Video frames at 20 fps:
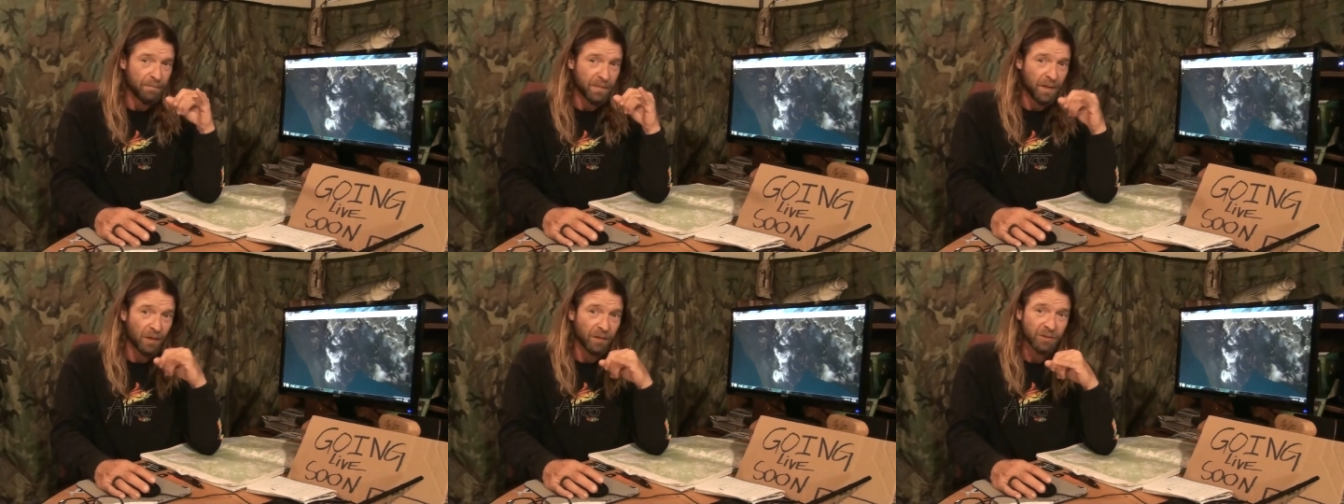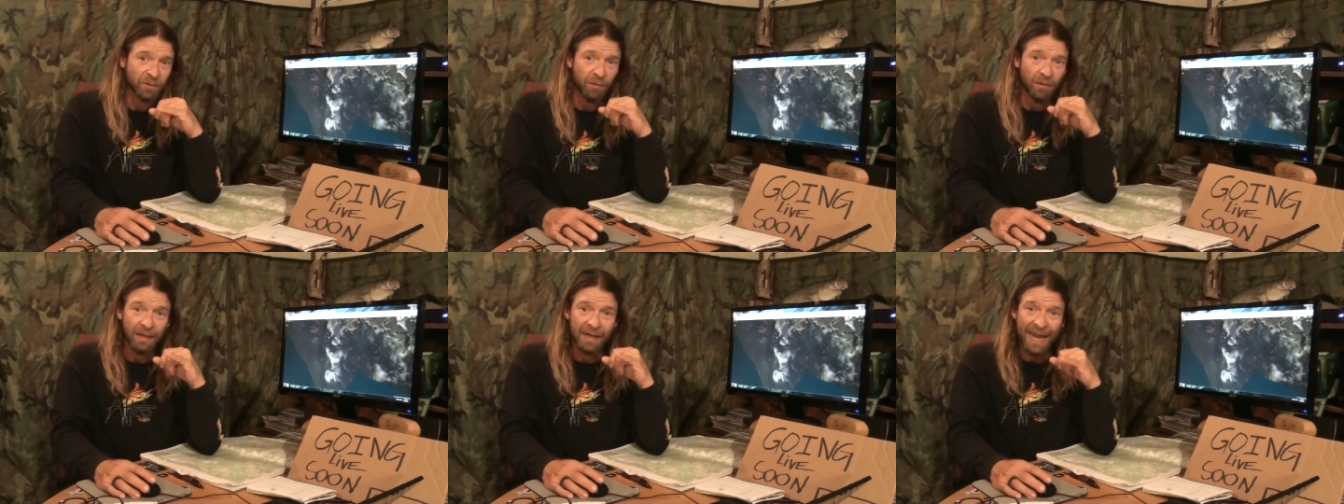
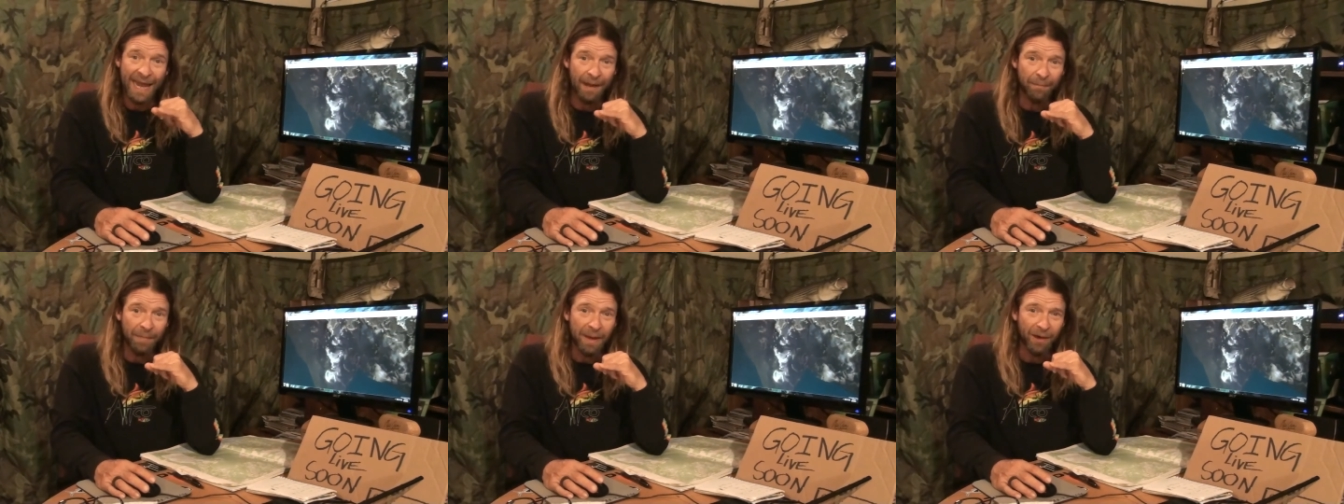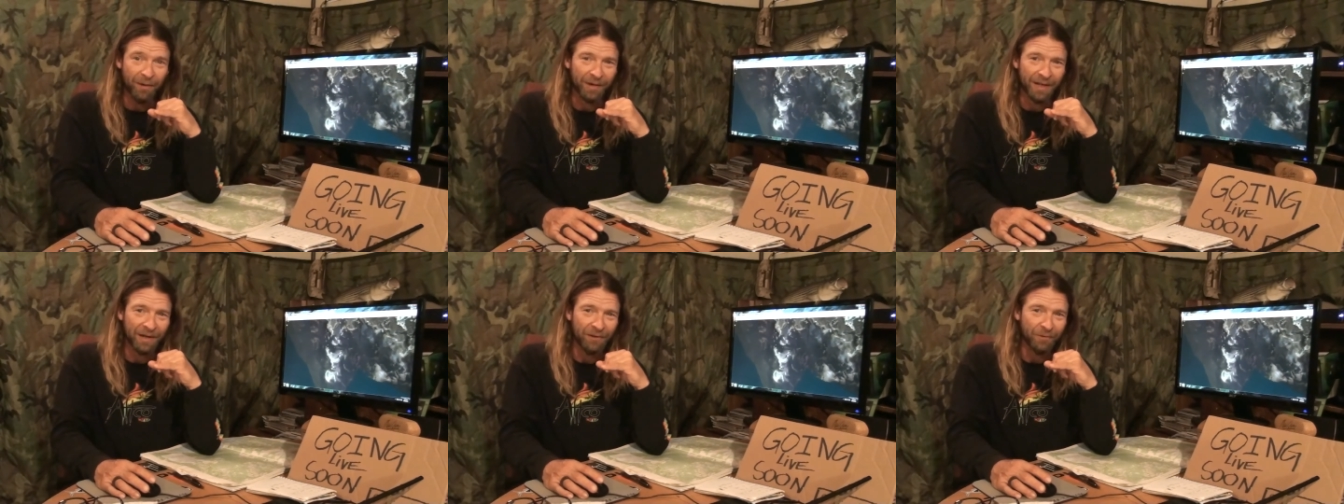Also a camp
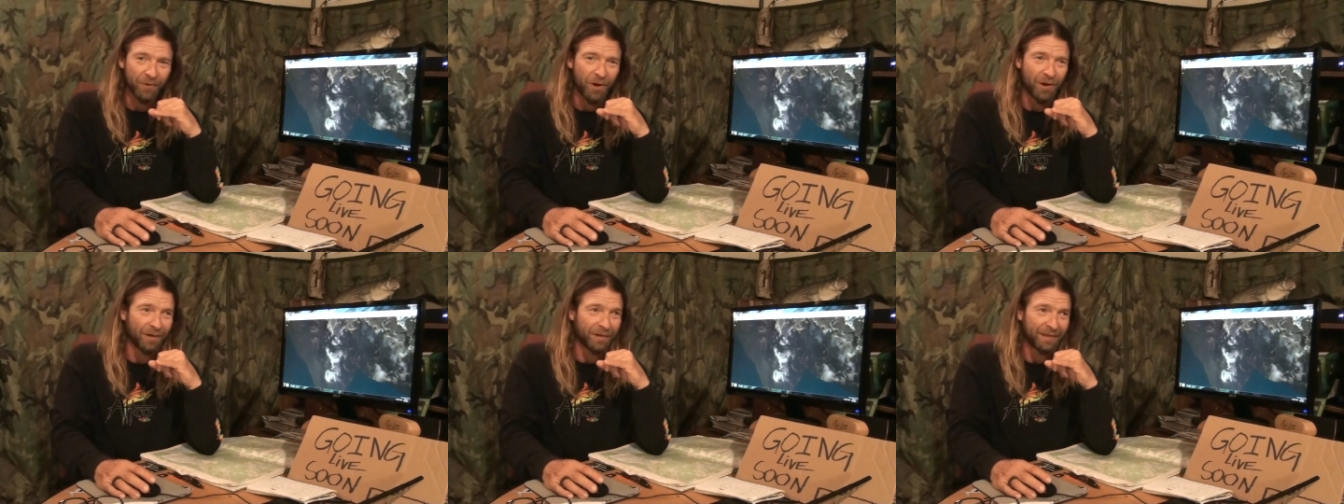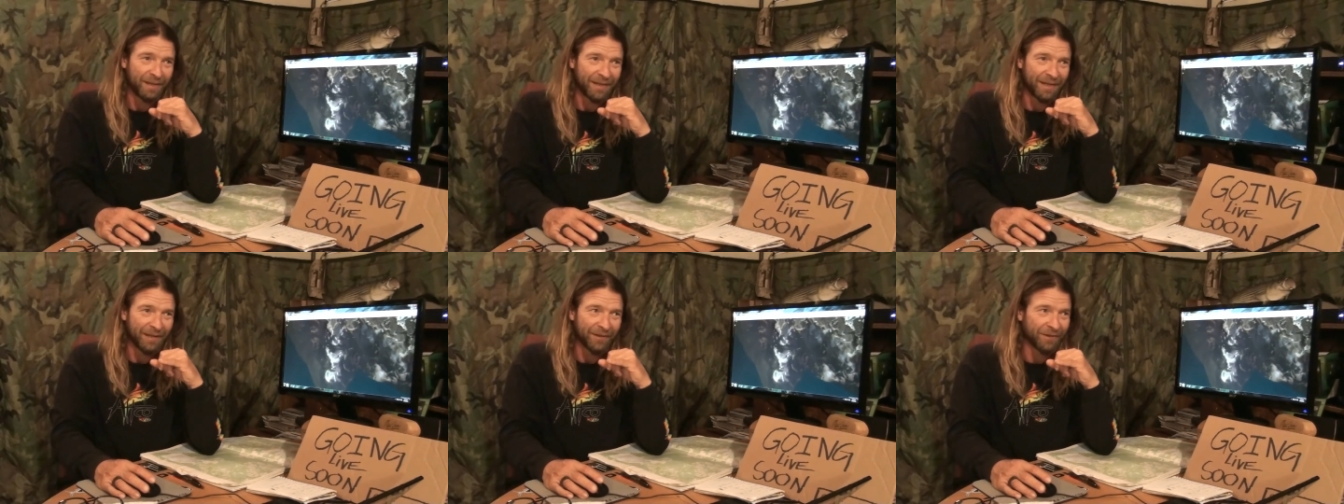out later
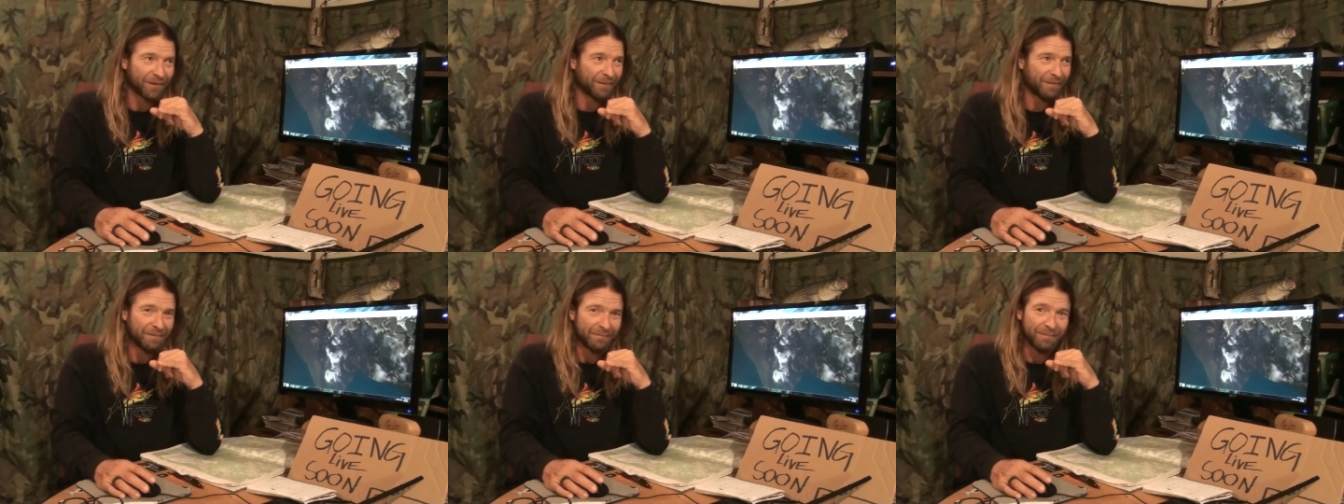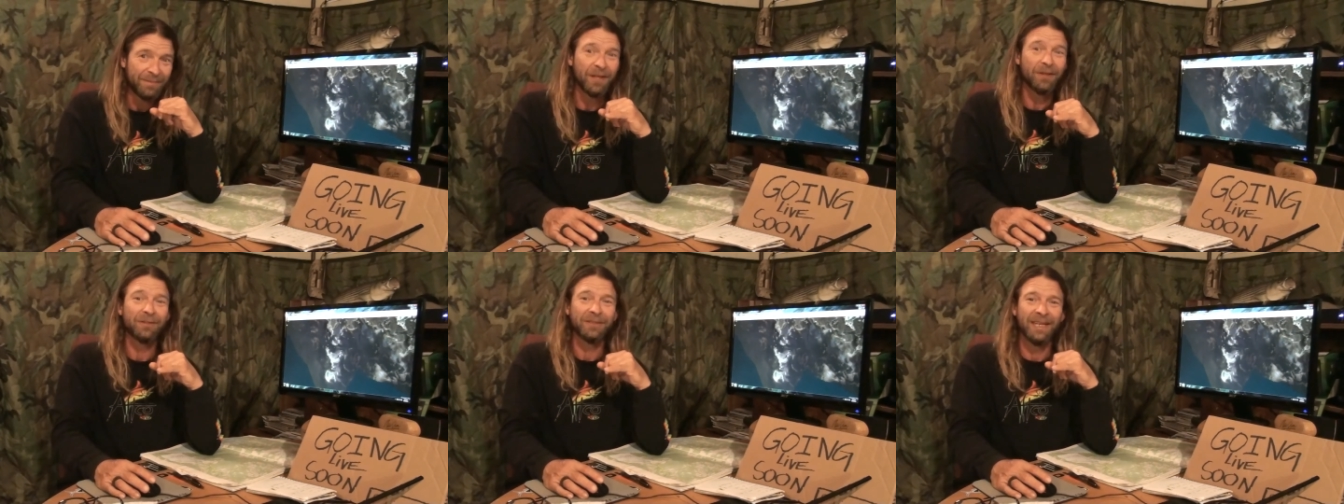on near
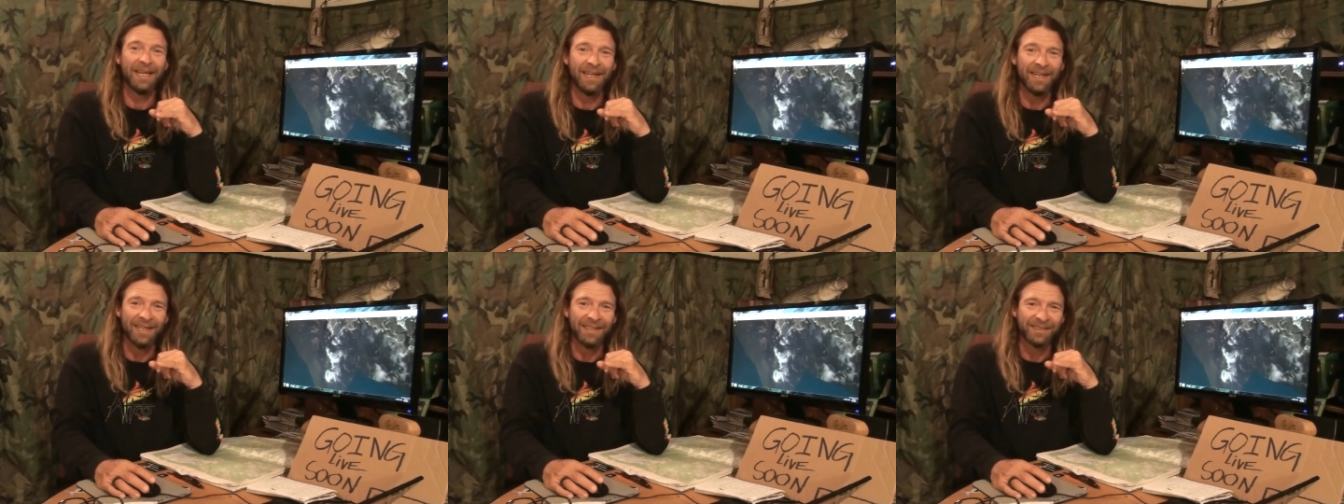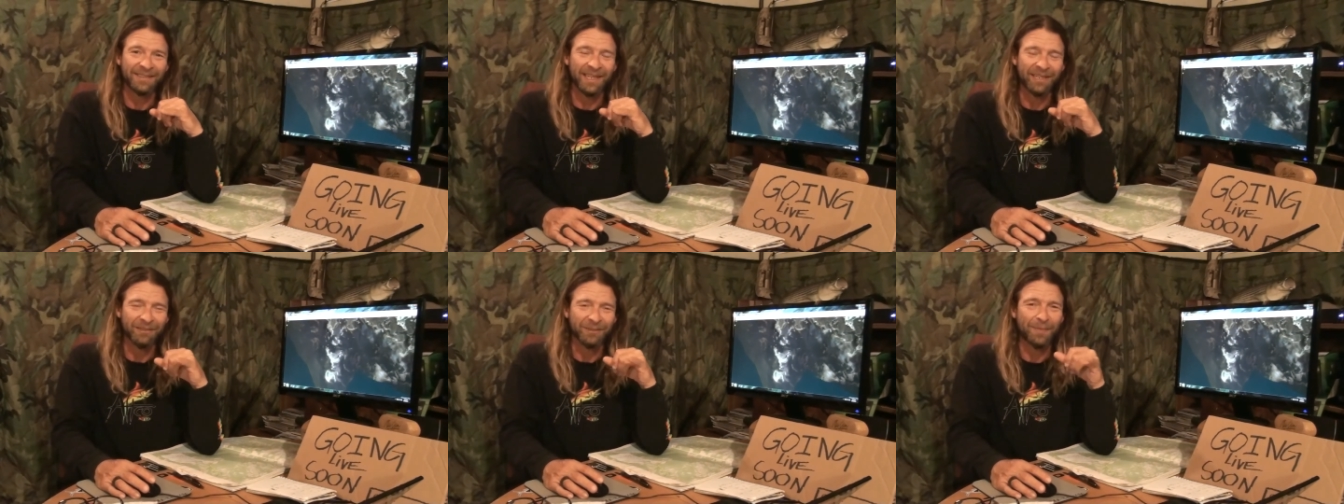another
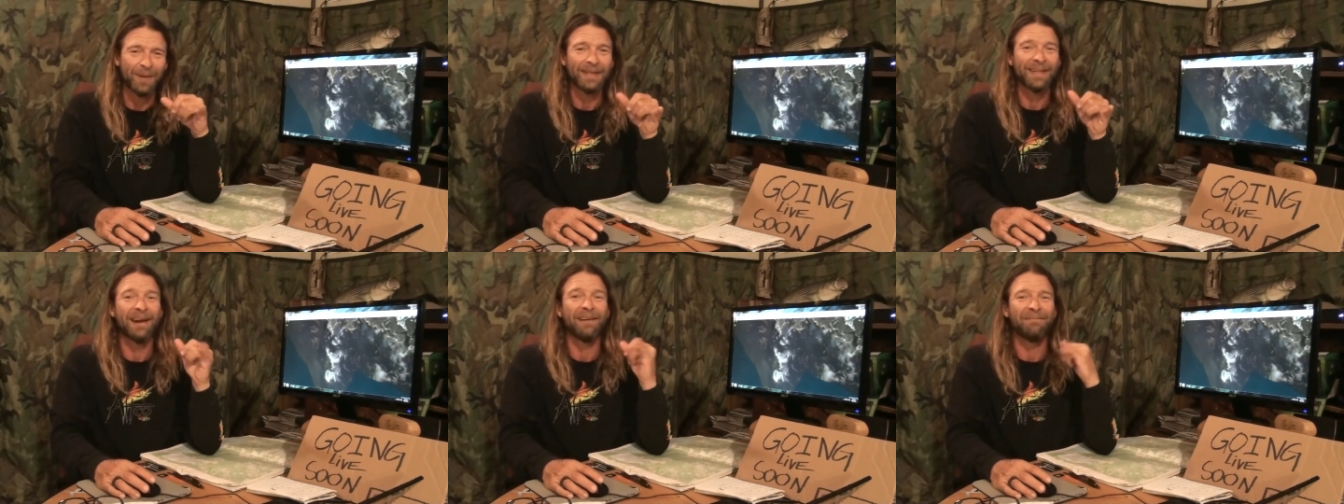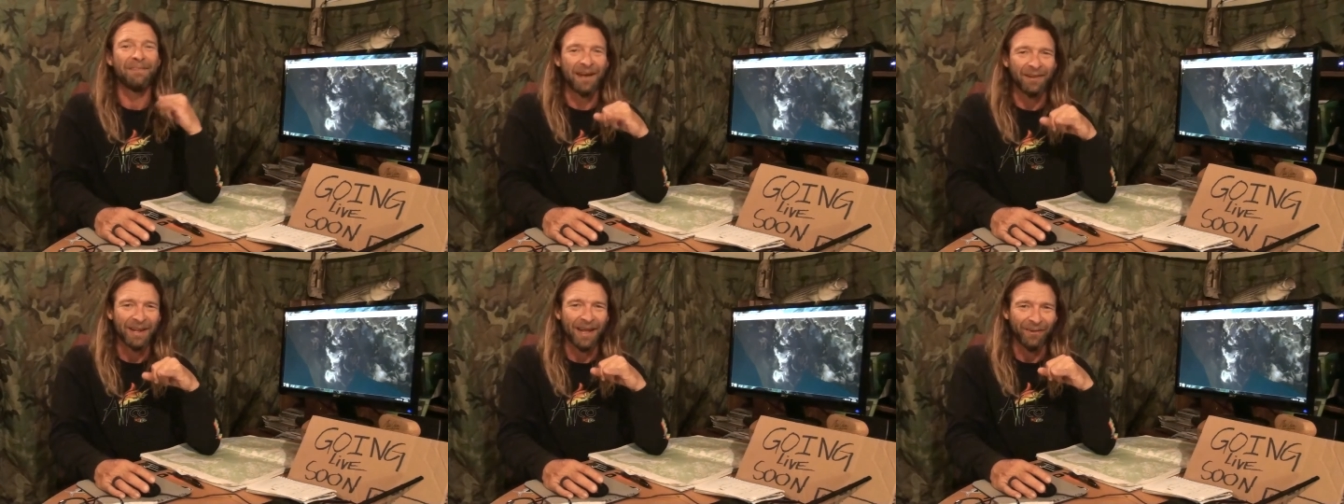Indian sacred spot that I
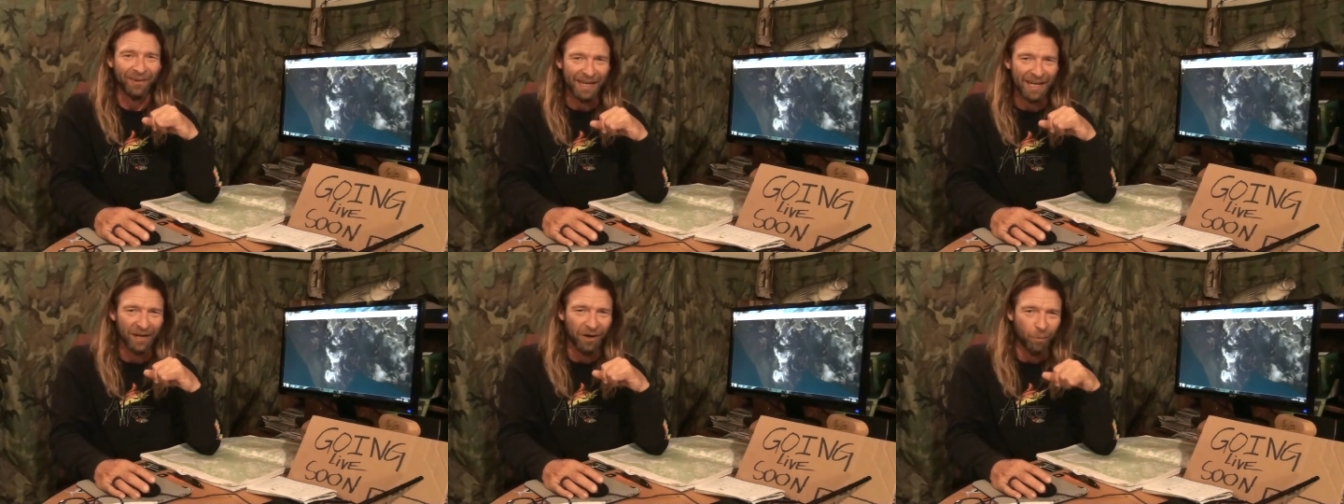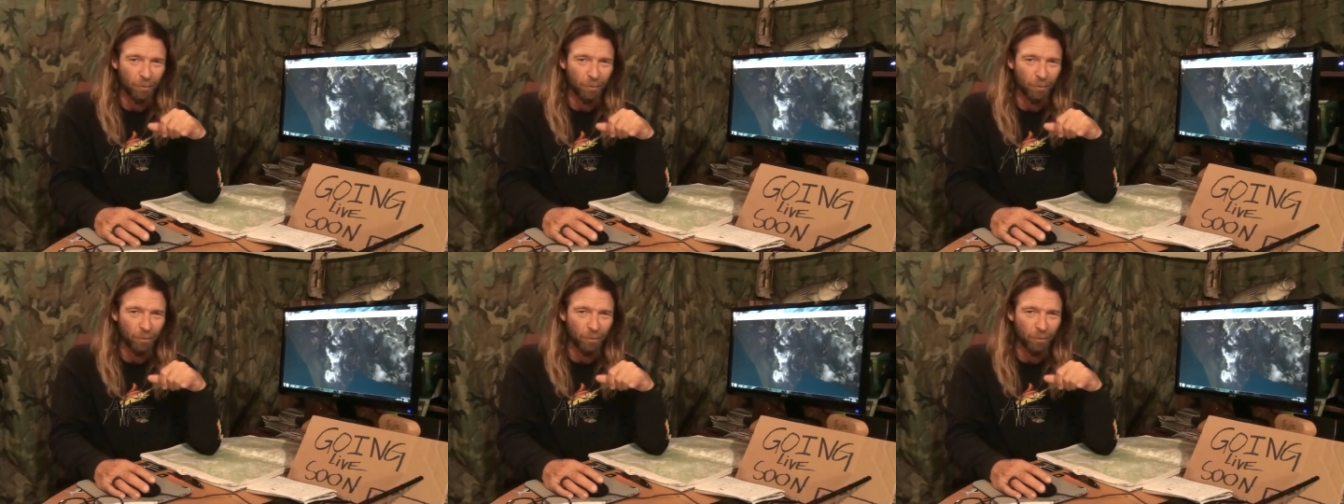found out later.